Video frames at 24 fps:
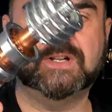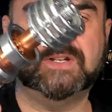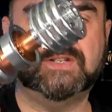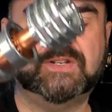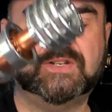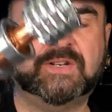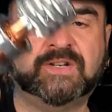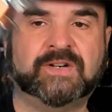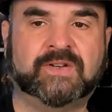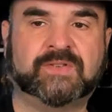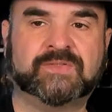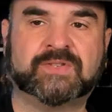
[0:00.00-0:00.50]
You
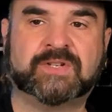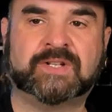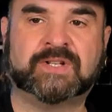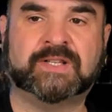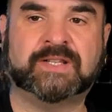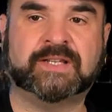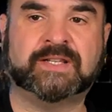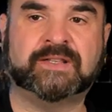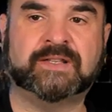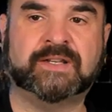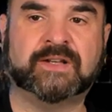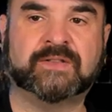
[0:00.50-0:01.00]
can also
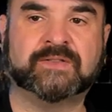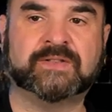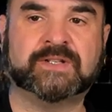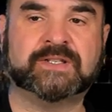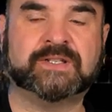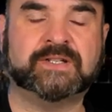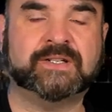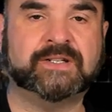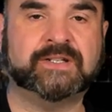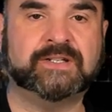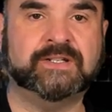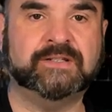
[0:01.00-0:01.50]
click the other
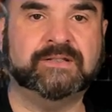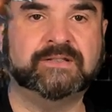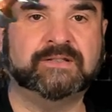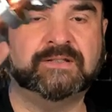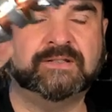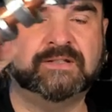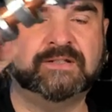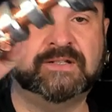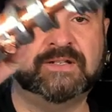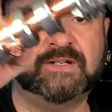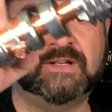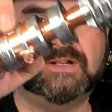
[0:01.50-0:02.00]
side,
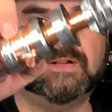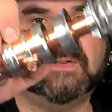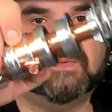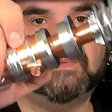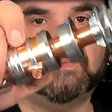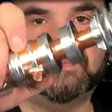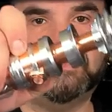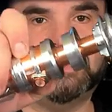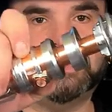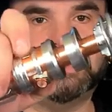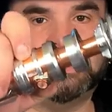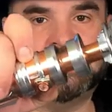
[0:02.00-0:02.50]

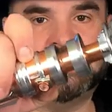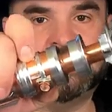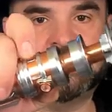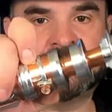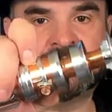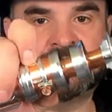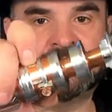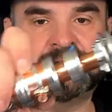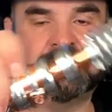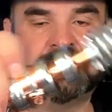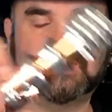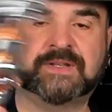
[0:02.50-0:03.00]
but it
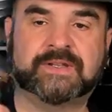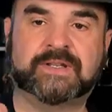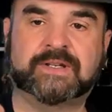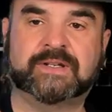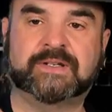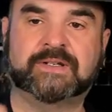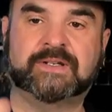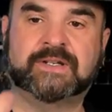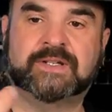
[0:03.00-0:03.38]
doesn't do nothing.